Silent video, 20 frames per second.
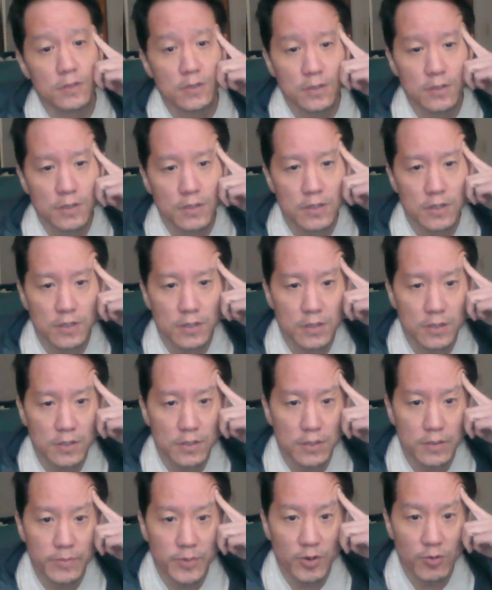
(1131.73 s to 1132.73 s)

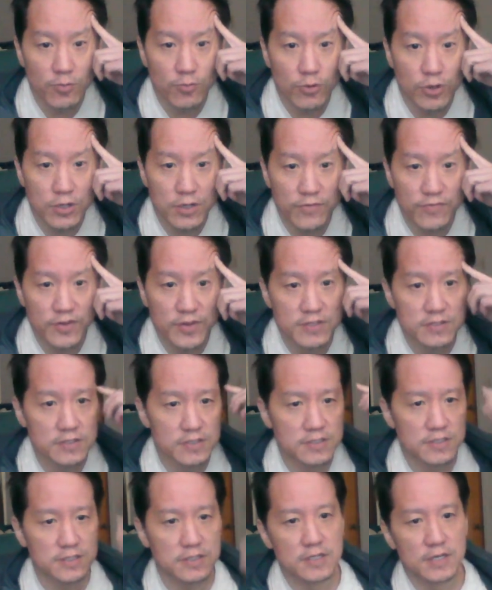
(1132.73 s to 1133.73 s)
One of these
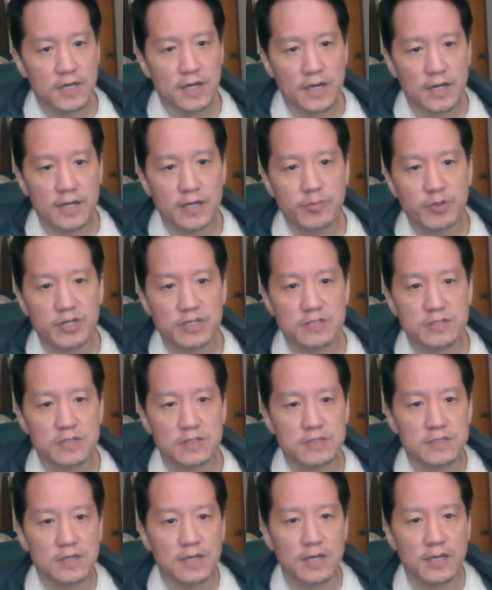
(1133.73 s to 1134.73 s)
is a 9, because
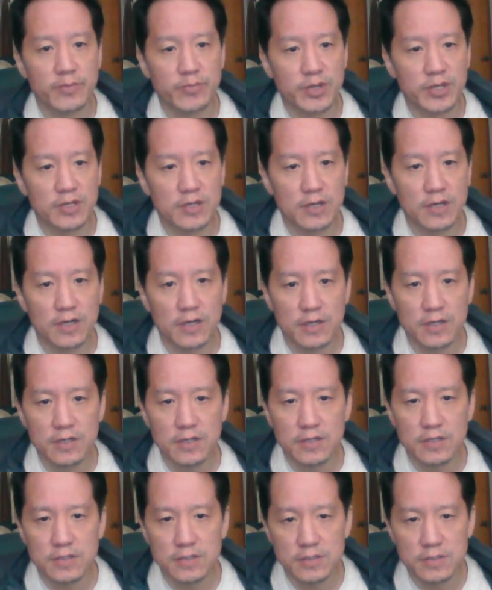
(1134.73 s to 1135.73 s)
this can't be
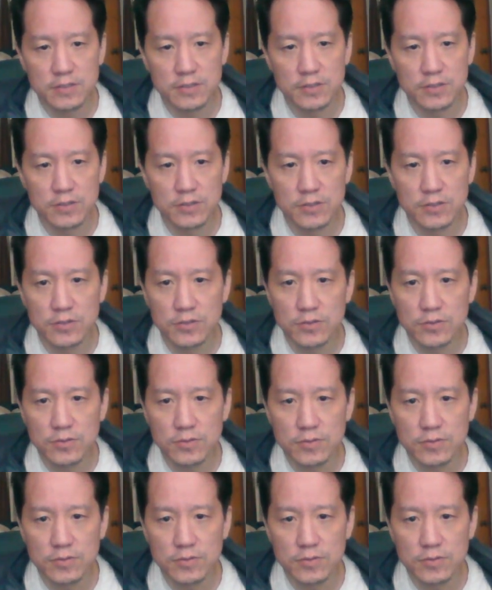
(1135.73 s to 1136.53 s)
9. So